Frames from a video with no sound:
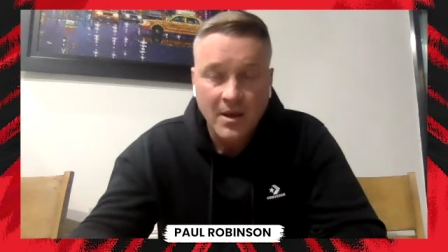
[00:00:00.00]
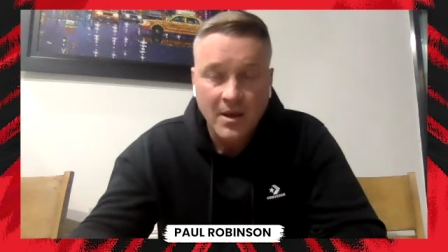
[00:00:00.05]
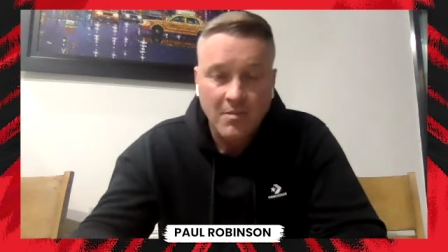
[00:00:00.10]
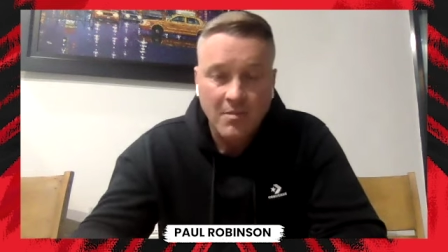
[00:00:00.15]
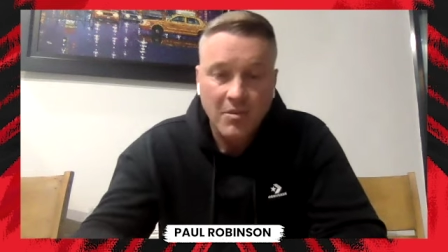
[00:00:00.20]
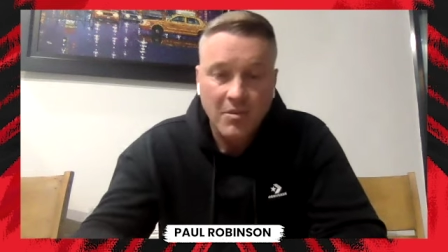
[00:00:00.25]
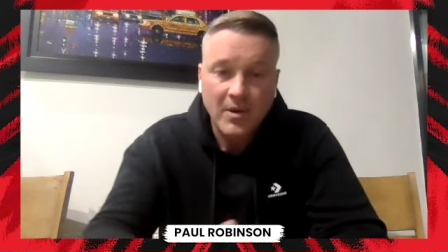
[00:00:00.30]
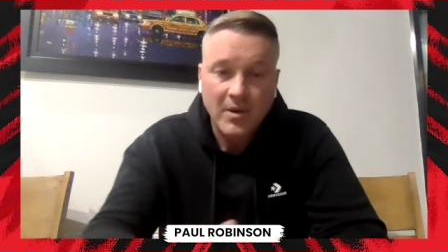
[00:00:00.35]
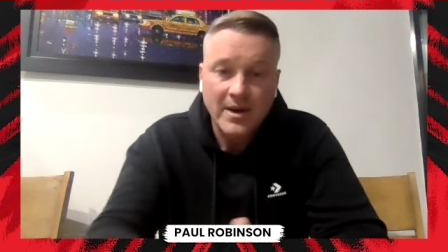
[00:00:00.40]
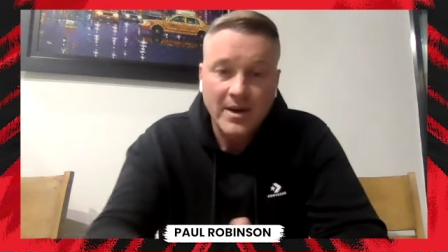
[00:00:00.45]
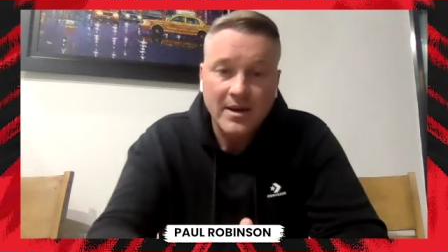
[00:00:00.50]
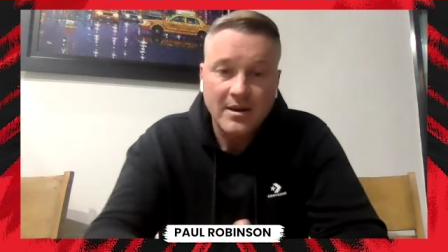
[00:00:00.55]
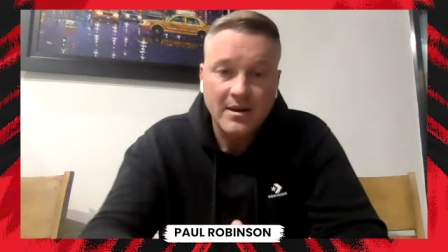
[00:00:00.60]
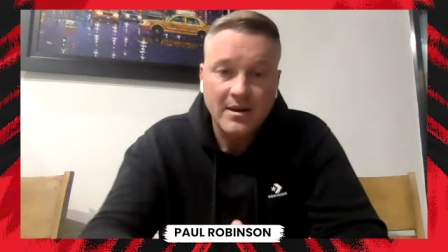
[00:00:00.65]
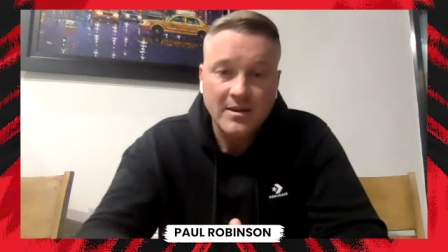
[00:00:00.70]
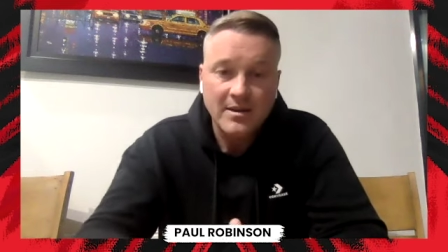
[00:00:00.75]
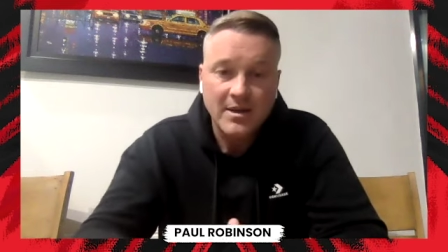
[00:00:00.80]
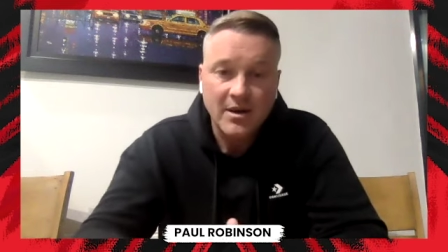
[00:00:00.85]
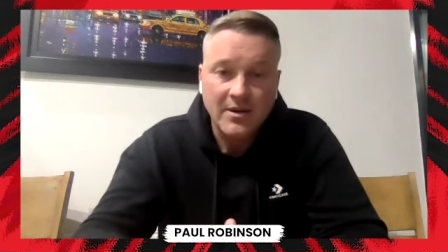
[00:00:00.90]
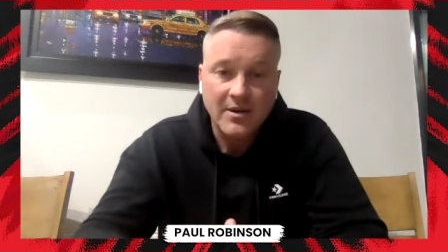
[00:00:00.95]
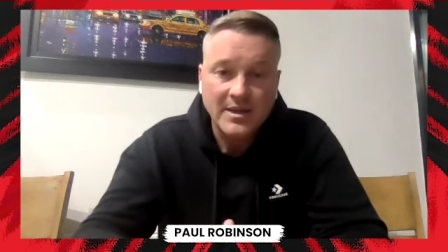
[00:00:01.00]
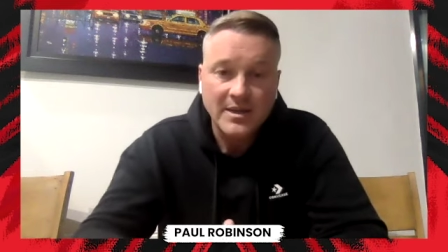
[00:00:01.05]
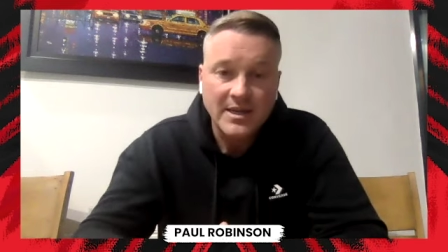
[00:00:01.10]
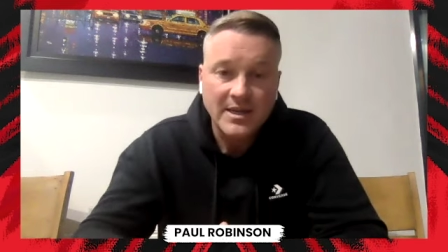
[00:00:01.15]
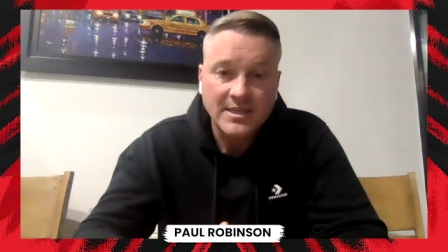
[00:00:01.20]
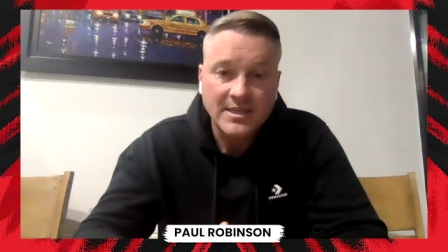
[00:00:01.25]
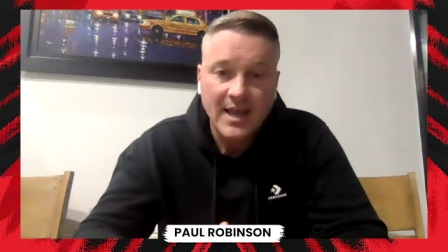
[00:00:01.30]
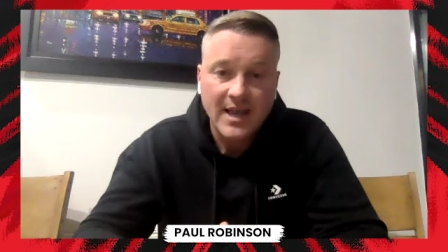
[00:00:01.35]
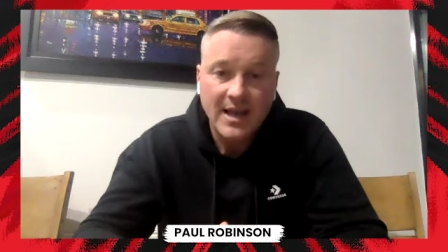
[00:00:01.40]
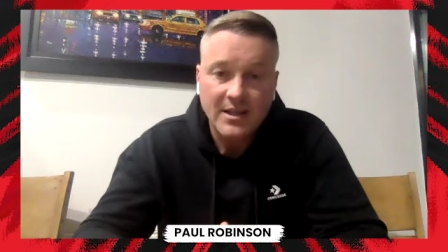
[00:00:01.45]
But when, you know,
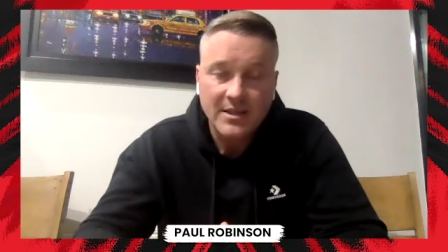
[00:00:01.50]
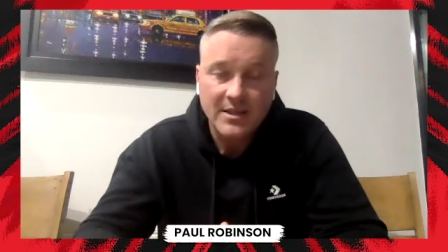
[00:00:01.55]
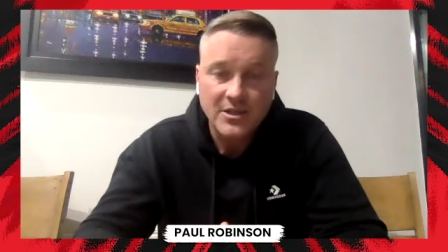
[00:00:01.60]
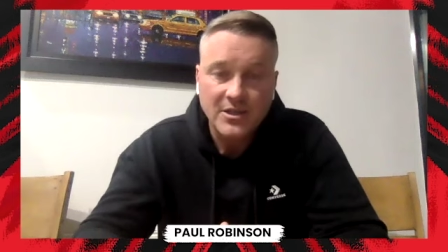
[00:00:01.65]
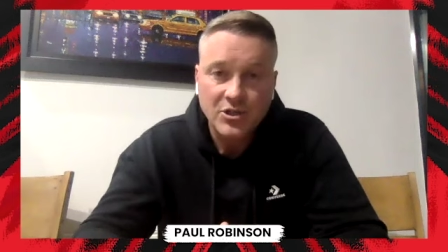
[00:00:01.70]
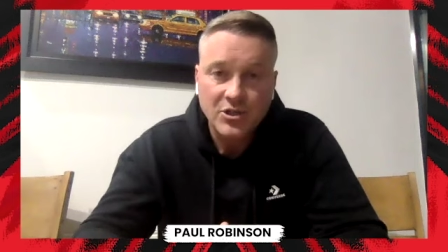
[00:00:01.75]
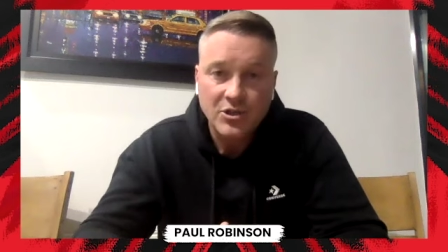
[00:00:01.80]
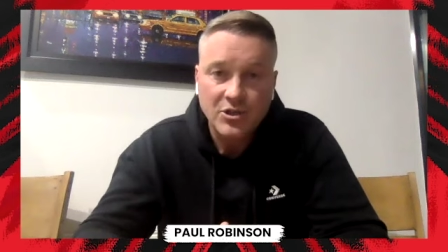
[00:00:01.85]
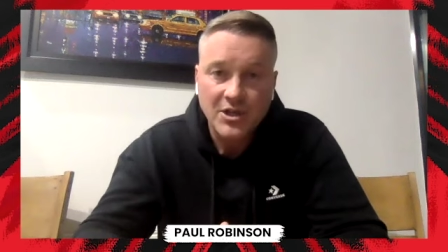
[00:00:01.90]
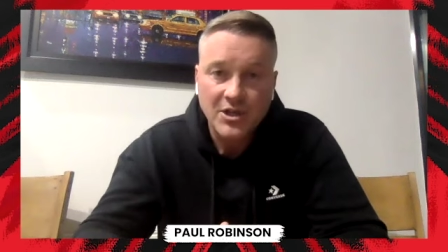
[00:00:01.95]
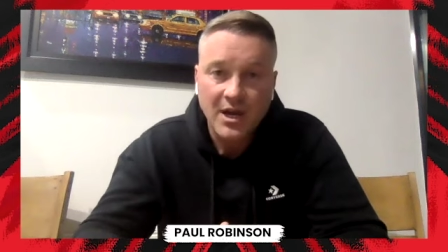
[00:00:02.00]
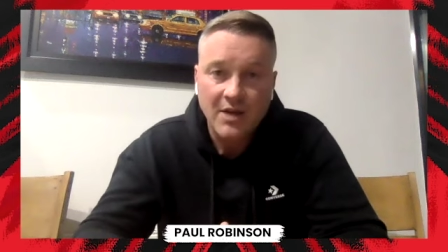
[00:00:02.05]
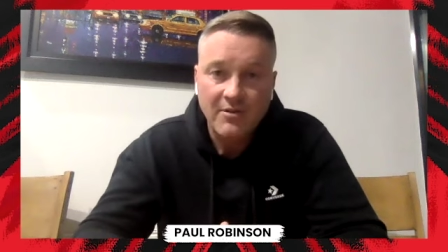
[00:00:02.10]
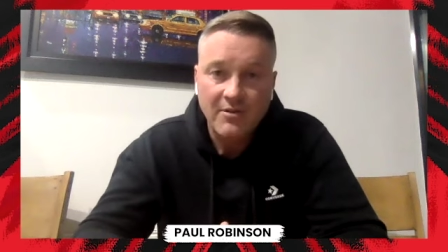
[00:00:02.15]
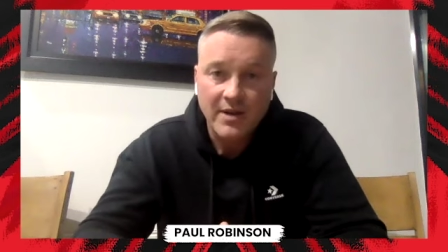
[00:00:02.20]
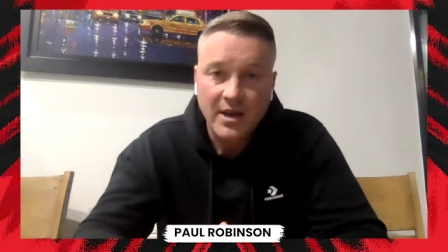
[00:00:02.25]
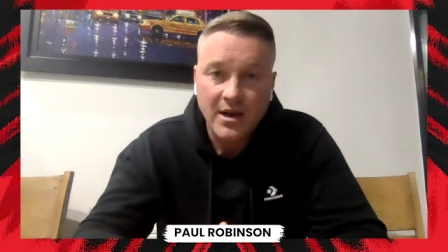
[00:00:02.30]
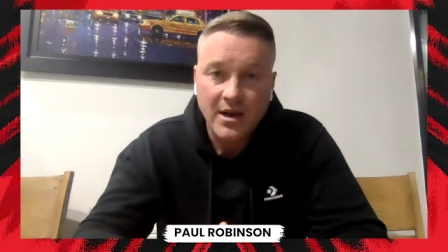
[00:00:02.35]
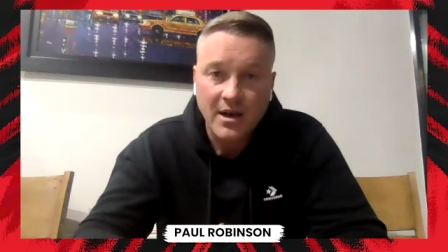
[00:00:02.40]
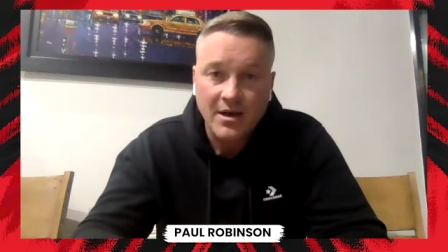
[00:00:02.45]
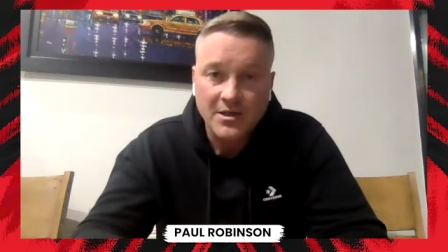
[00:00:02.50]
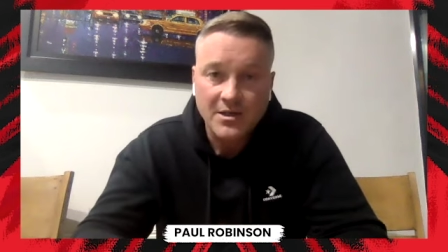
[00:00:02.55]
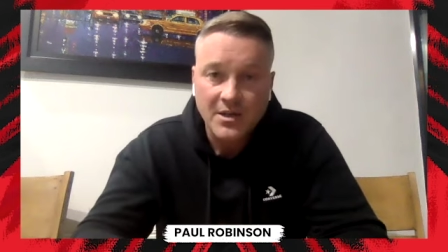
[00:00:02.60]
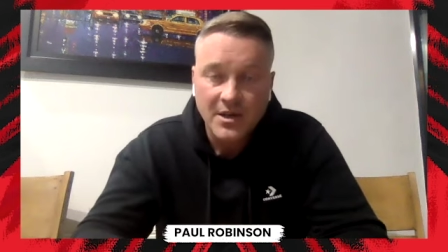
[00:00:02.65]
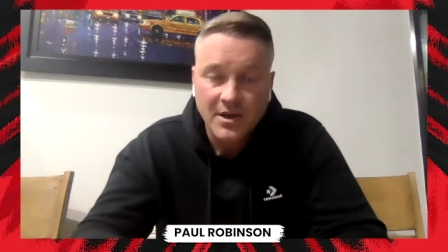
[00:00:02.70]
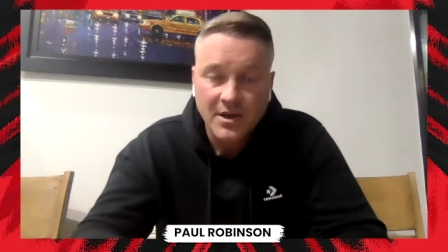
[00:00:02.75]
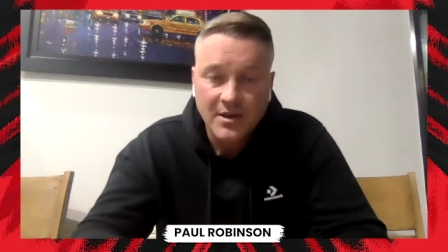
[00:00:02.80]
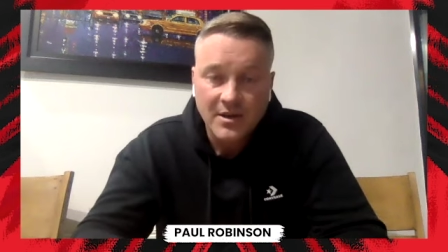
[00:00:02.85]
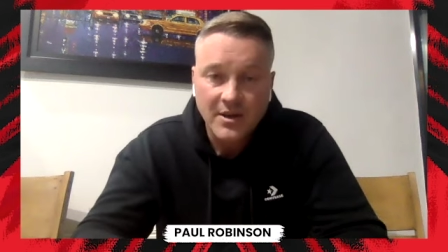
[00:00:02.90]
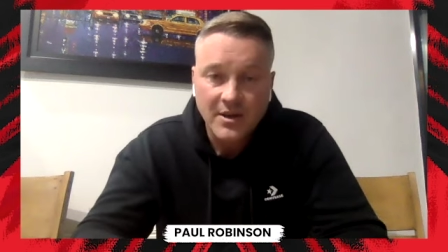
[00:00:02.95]
he's held in such high regard
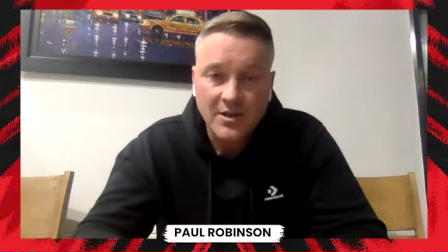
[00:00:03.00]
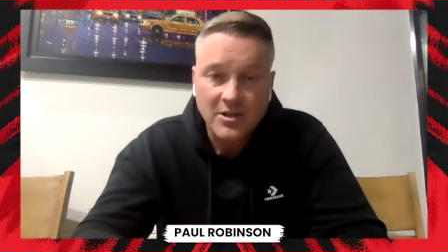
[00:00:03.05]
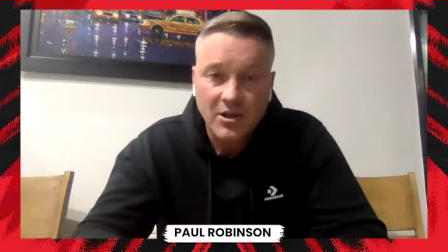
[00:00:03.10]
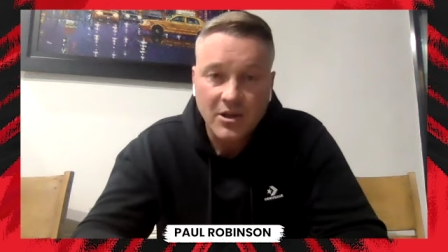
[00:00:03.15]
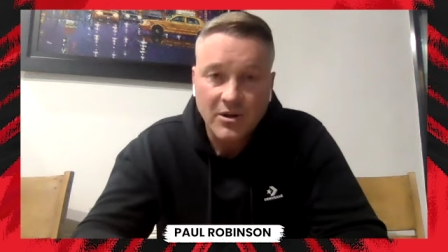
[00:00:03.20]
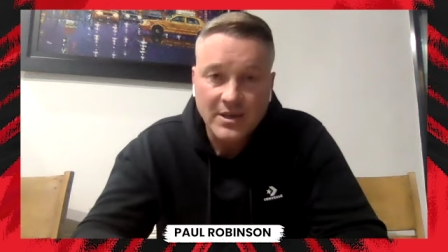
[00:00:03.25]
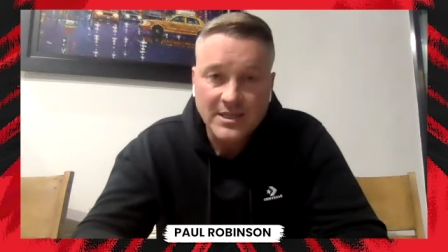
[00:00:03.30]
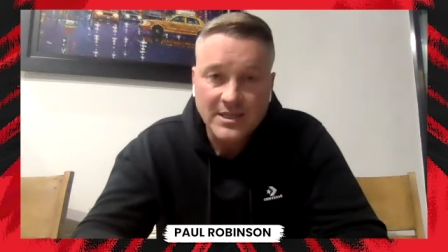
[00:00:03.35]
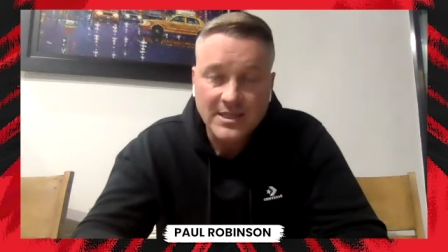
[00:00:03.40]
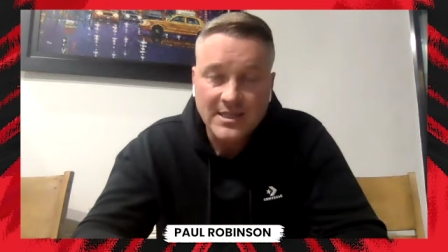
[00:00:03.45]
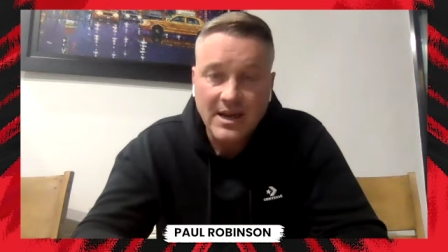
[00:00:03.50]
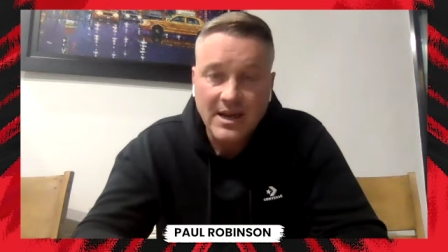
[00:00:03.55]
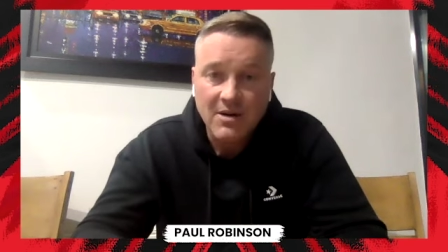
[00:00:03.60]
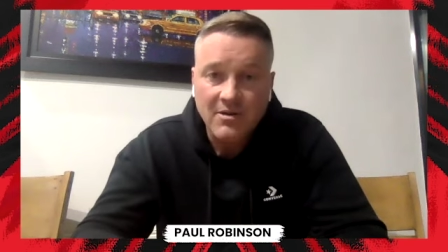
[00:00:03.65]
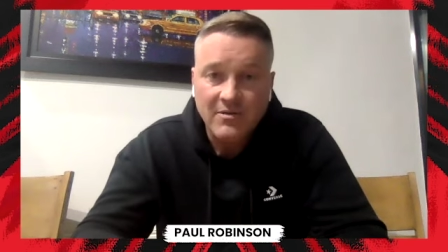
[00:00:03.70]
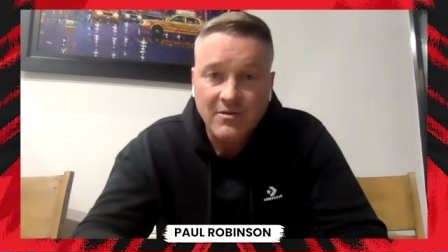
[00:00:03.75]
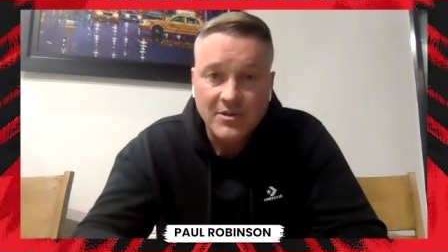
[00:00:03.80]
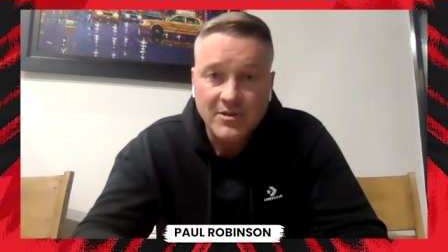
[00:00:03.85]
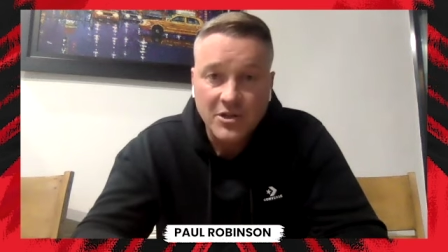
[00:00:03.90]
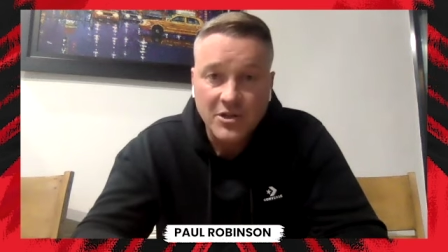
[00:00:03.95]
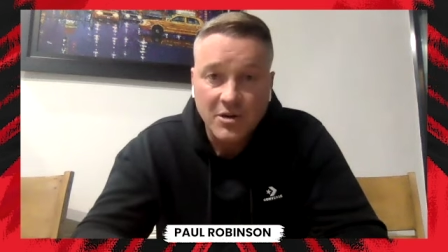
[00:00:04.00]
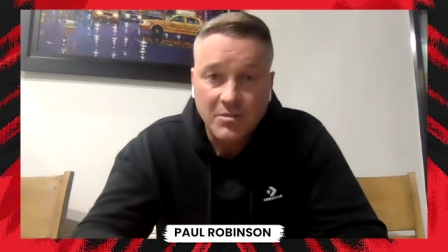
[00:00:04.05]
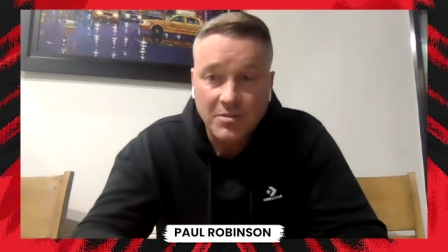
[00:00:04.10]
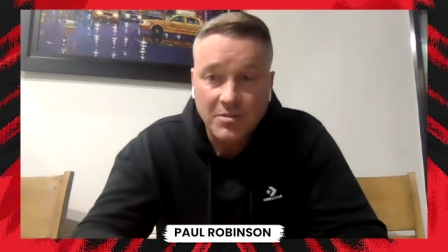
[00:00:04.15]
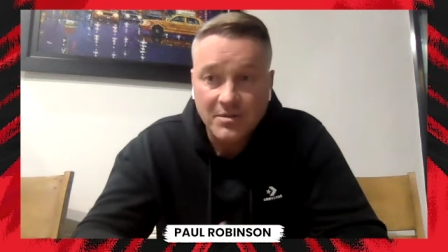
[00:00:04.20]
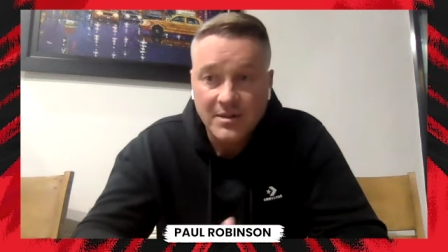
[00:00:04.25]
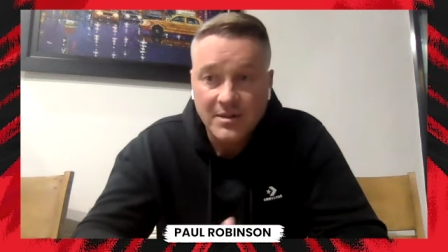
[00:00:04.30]
that as long as he's out of a job,